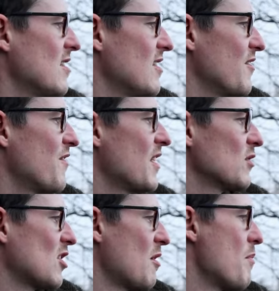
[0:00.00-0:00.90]
It
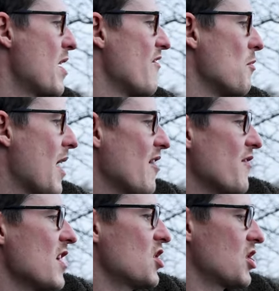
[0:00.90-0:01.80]
feels like a bit of a better
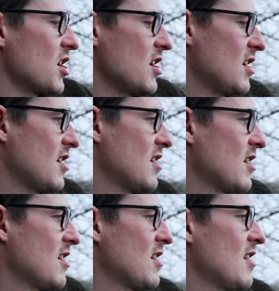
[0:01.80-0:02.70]
fish.
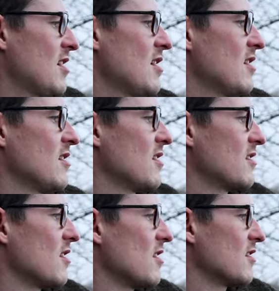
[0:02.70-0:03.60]

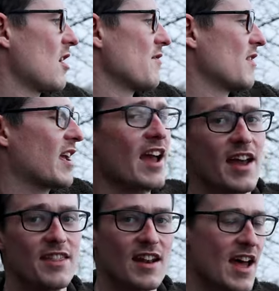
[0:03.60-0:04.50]
So let's hopefully get
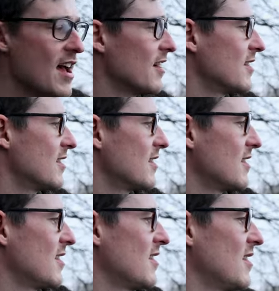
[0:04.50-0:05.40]
it in the net
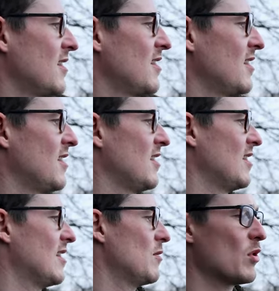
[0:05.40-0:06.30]

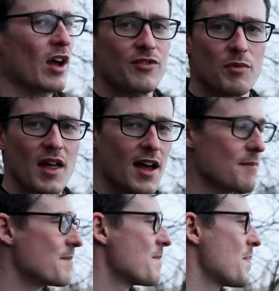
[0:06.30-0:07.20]
and we'll go from
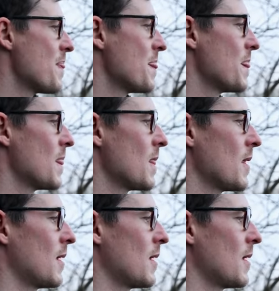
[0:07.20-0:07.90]
there.